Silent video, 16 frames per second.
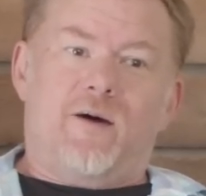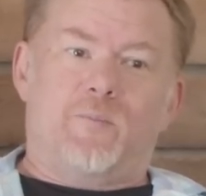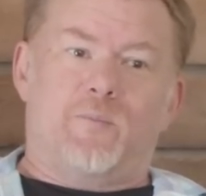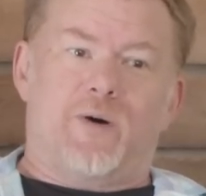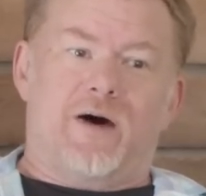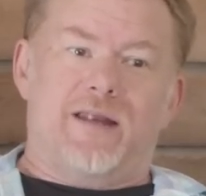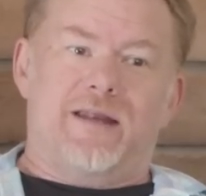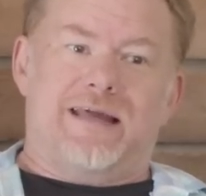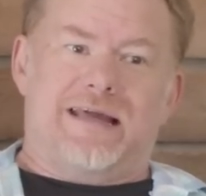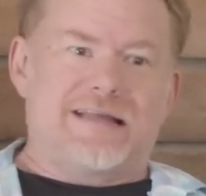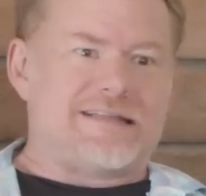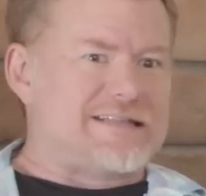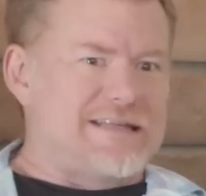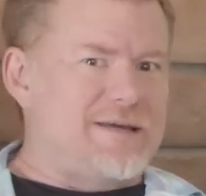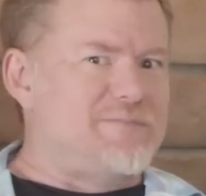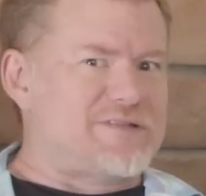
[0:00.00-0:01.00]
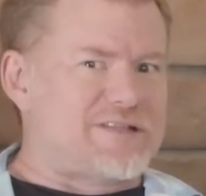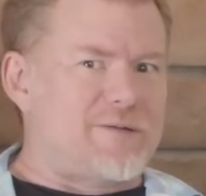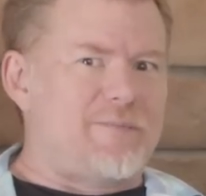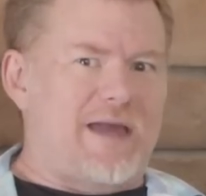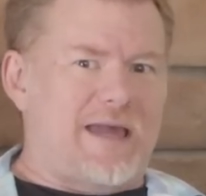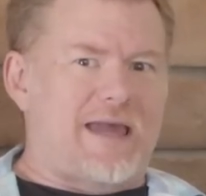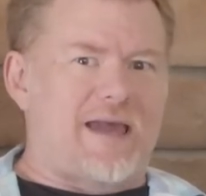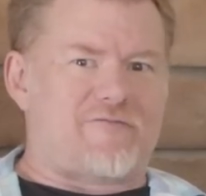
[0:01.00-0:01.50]
But it seems to
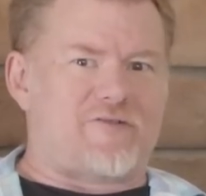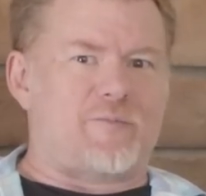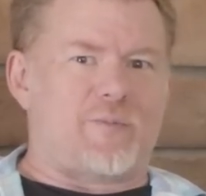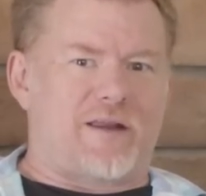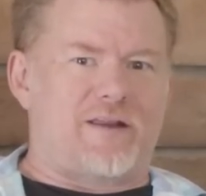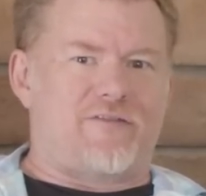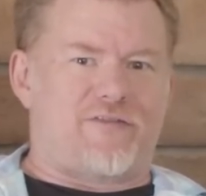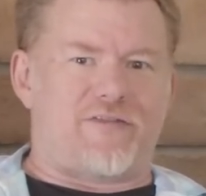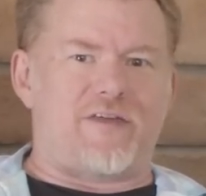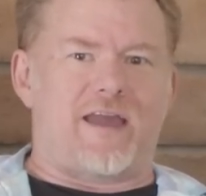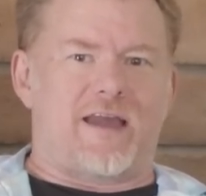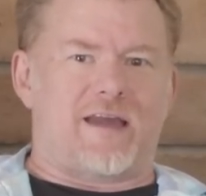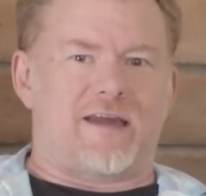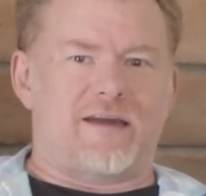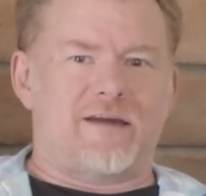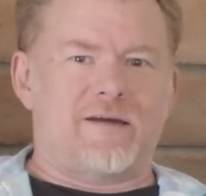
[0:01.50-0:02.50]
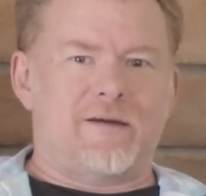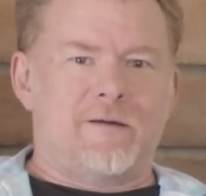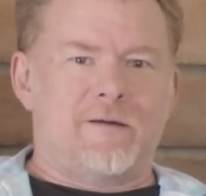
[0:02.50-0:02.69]
make everybody think.